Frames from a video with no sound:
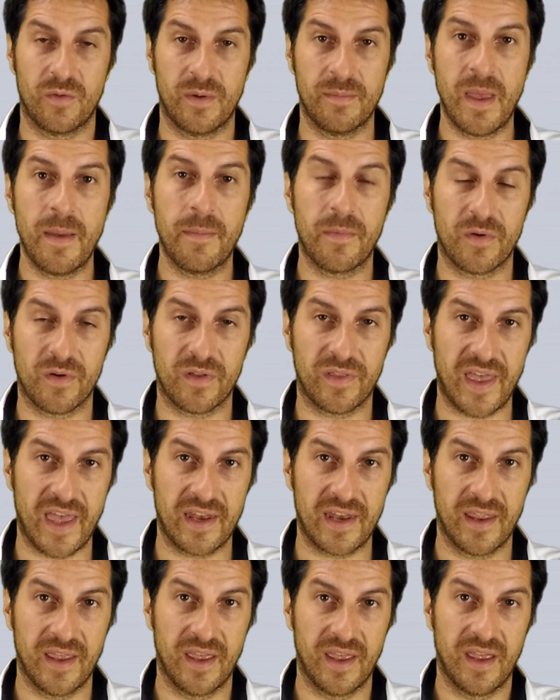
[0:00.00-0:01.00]
Remember
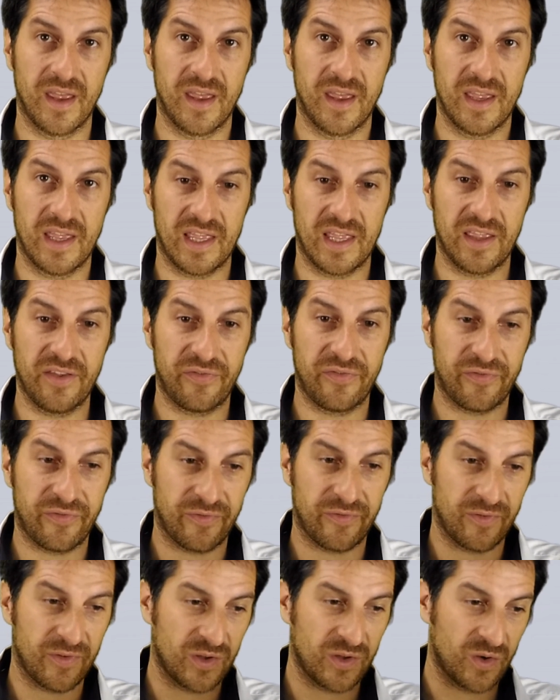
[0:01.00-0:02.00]
that
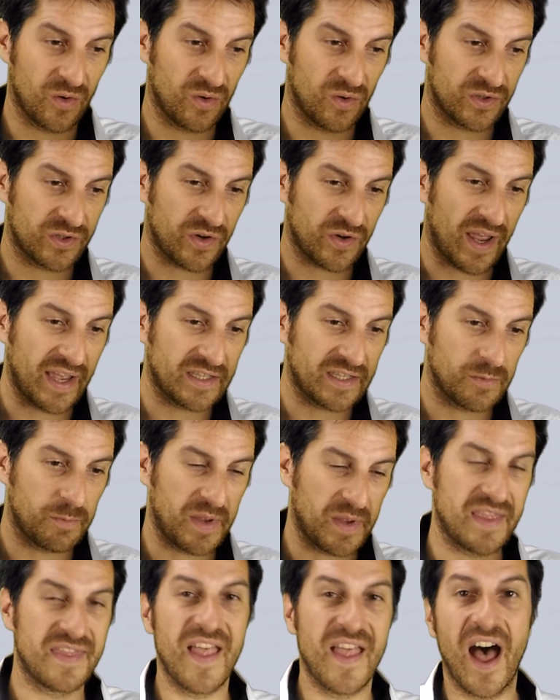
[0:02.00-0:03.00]
if you try to
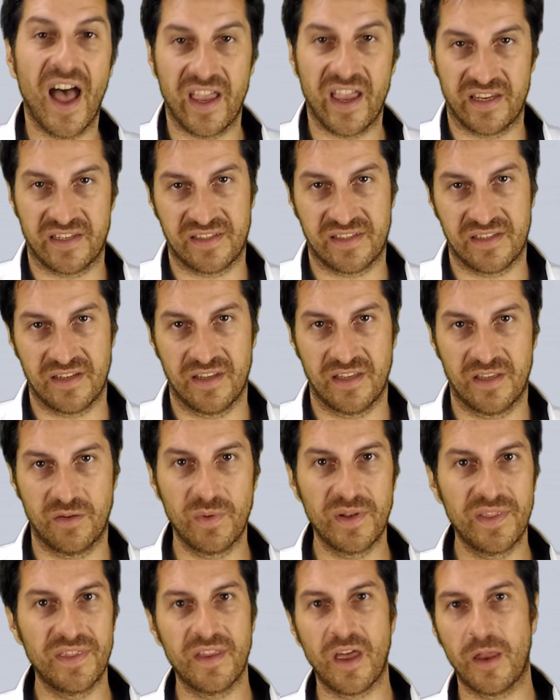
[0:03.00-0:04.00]
be nice,
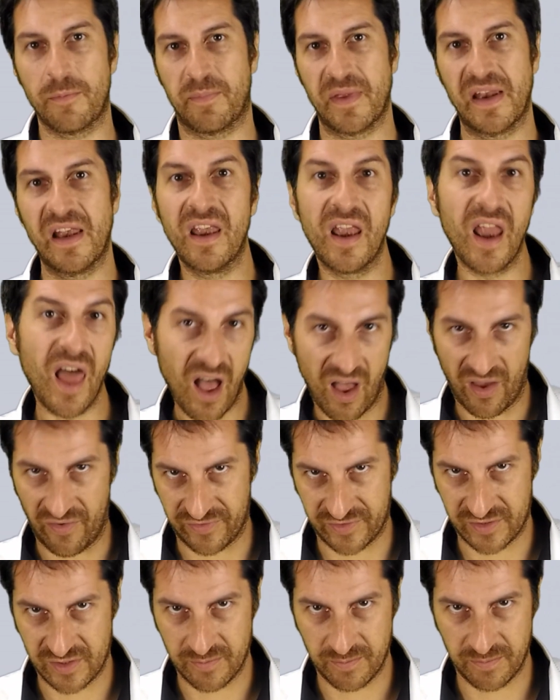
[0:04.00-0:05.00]
you will not be
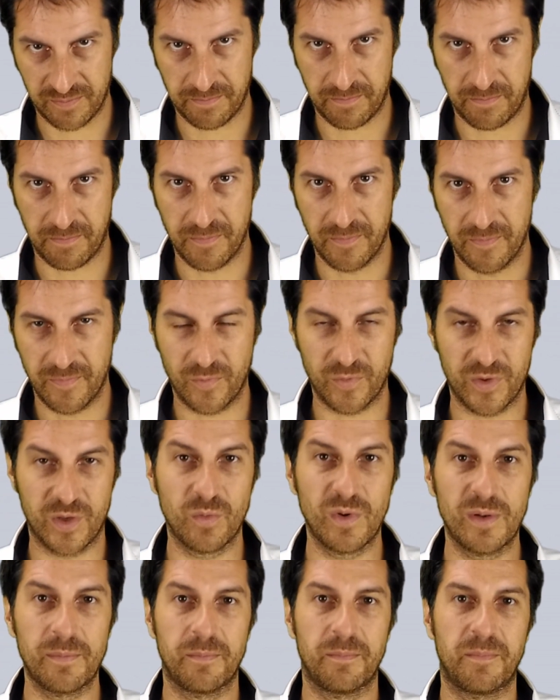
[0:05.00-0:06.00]
loved.
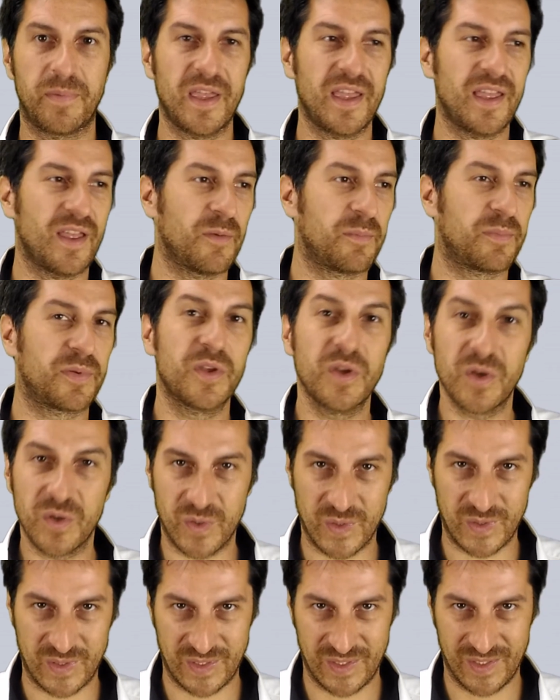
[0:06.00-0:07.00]
You will be
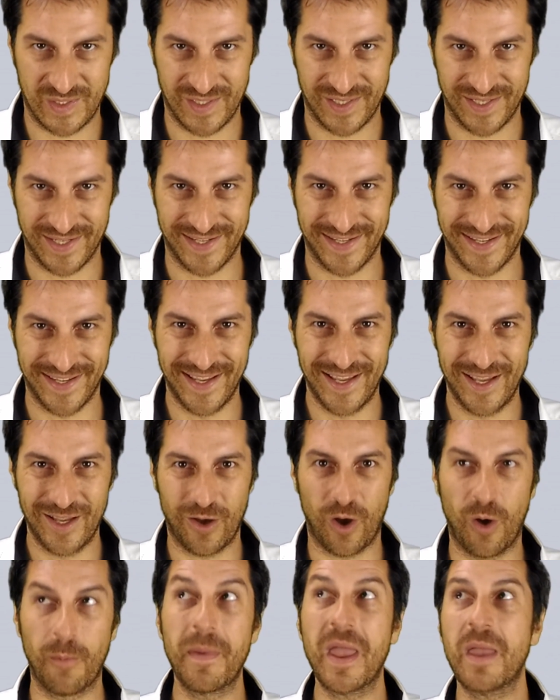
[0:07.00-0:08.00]
abused,
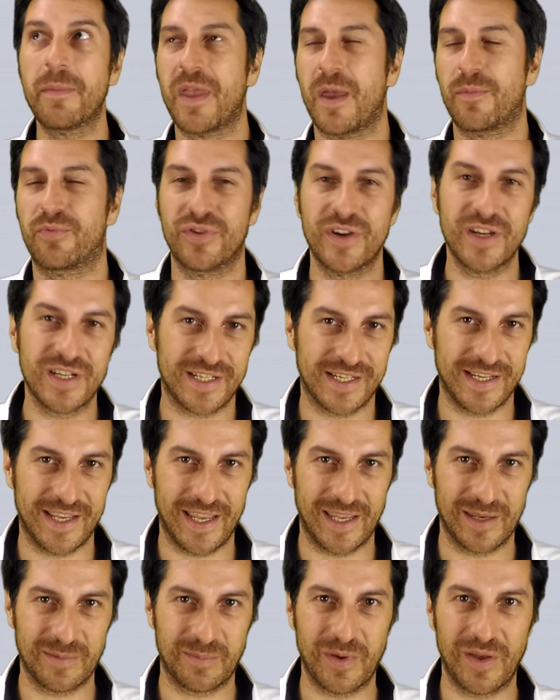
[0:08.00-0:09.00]
or maybe
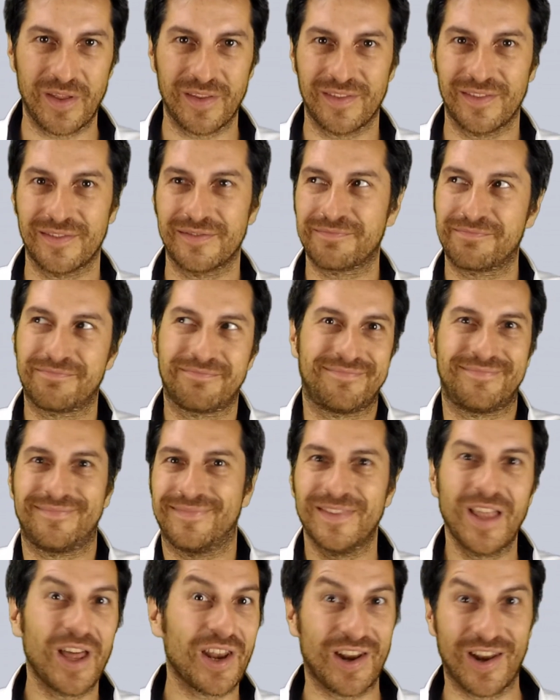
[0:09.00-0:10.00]
appreciated, but
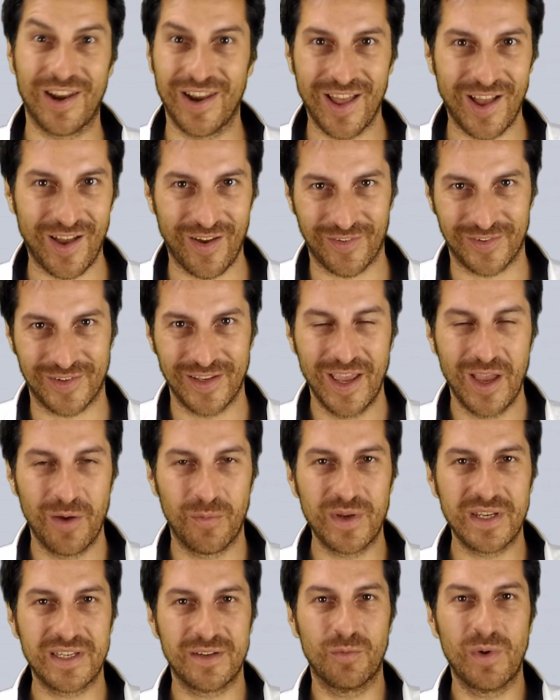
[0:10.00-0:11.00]
not loved.
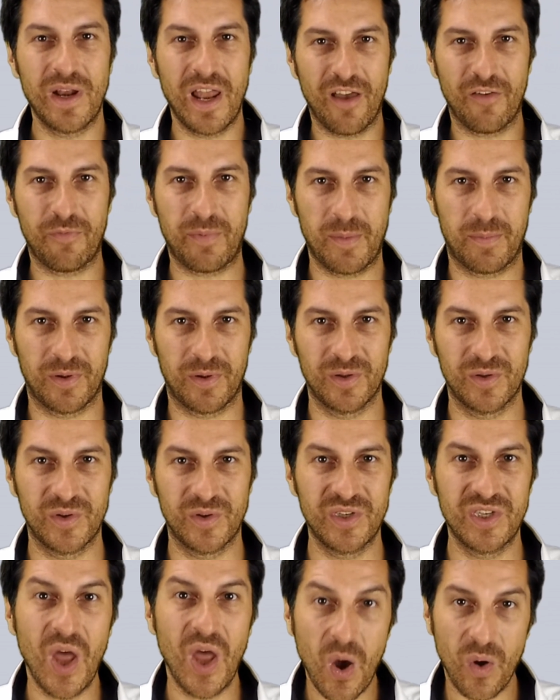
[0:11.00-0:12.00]
We love people
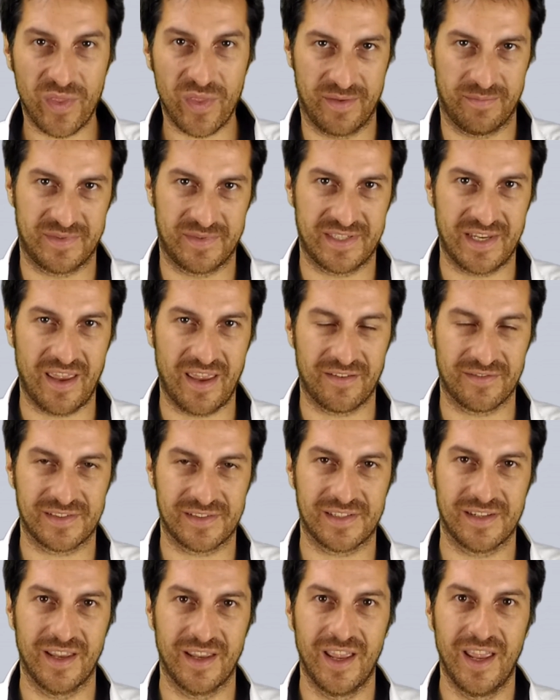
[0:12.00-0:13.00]
who know
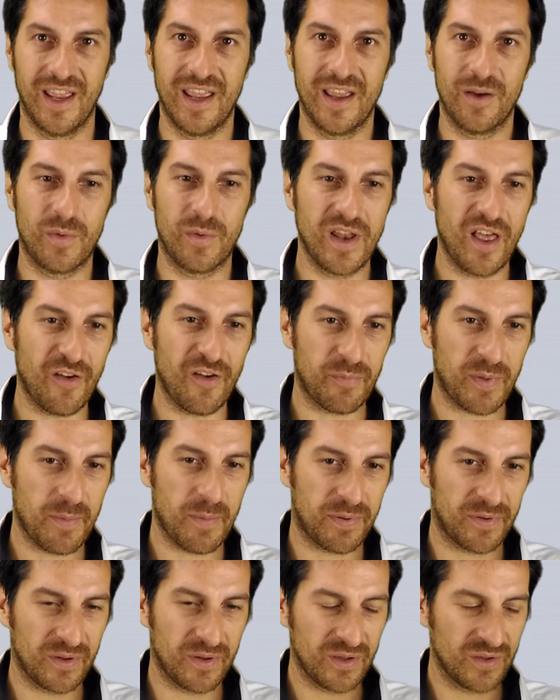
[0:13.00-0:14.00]
themselves. We love
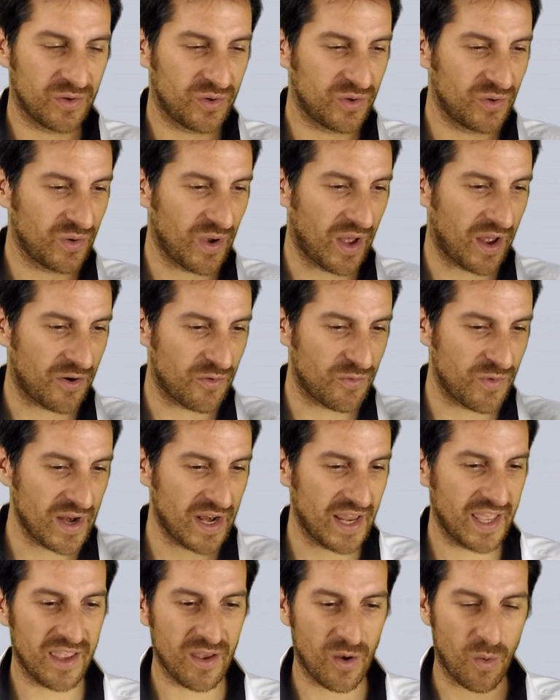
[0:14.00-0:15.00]
people who are
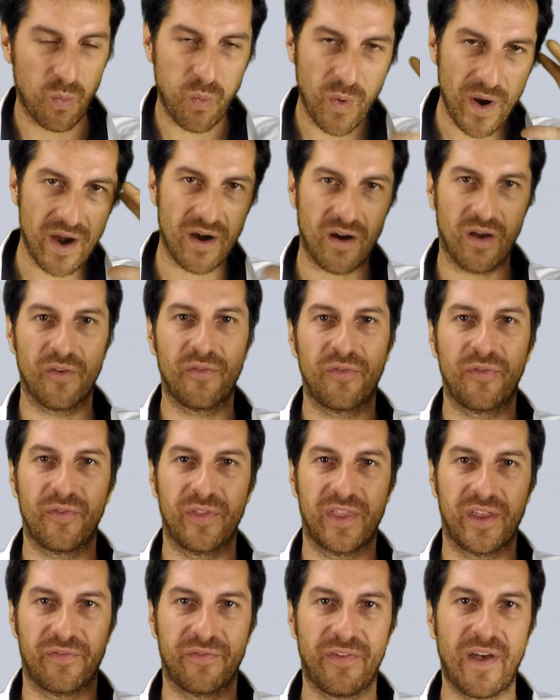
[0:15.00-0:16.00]
really aware of
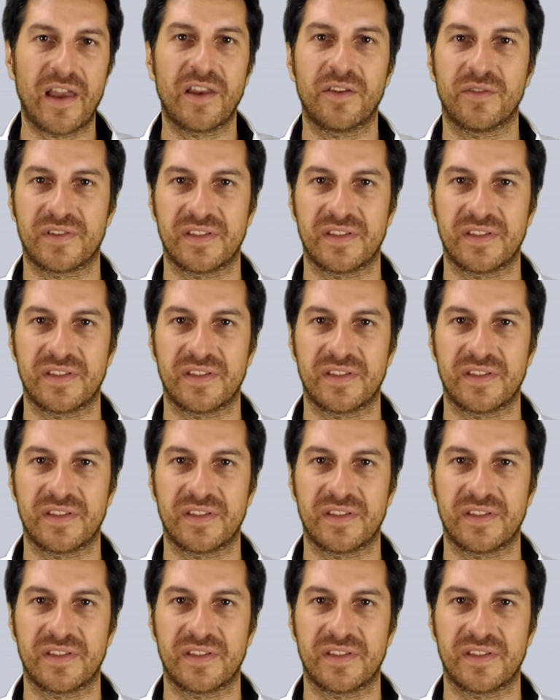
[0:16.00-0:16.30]
their value